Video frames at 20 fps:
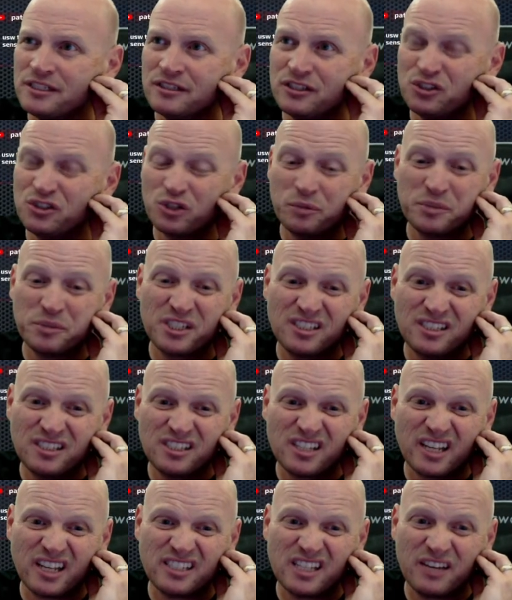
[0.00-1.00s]
this in the description because
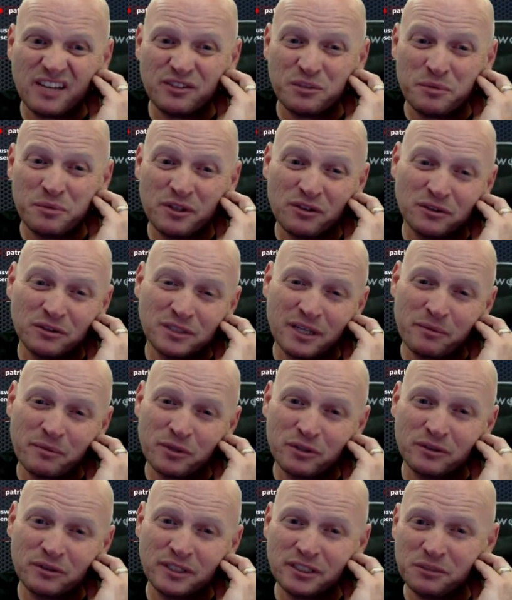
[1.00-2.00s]
these guys gave it to me a long
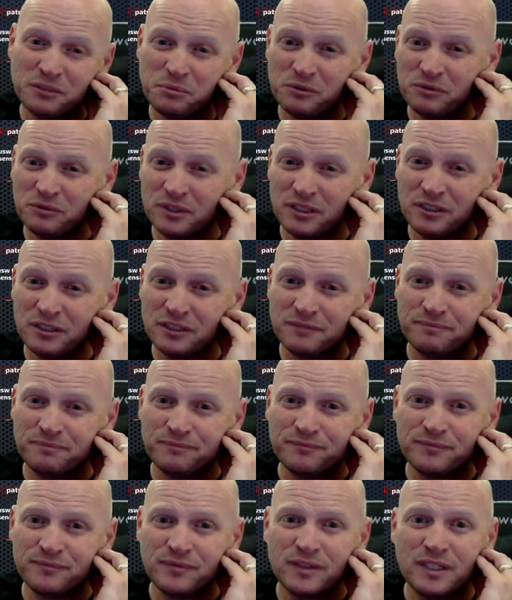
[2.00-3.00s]
time ago and it's been really good.
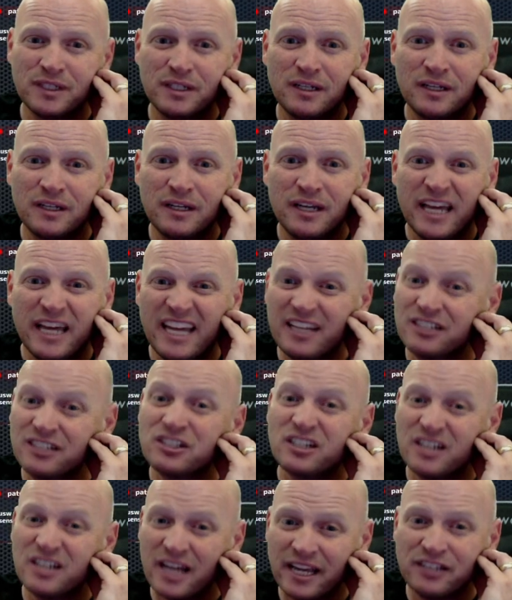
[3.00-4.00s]
It
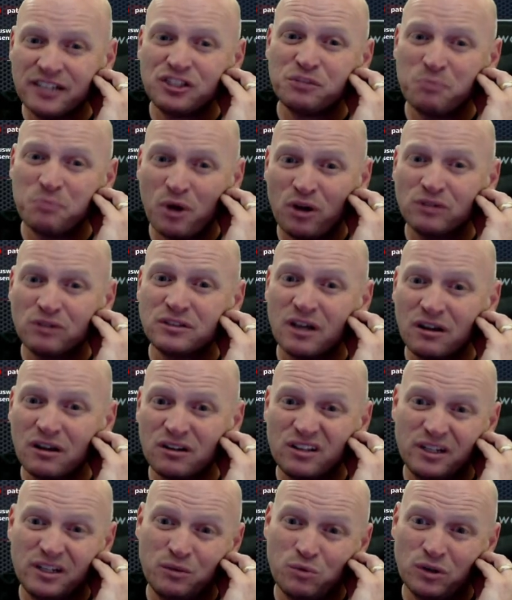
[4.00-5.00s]
is a nice small
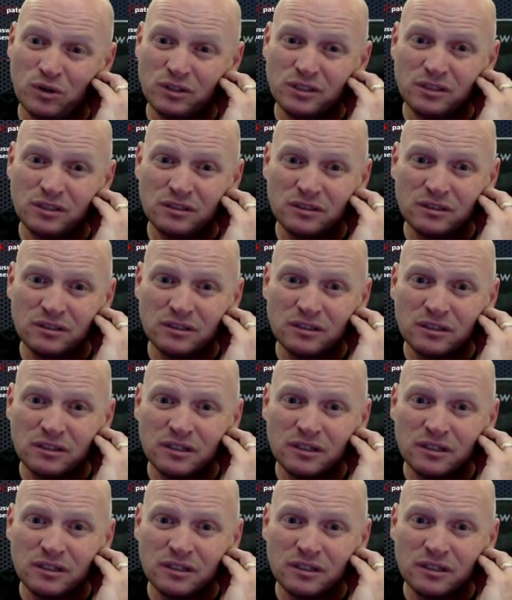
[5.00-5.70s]
dongle and it works.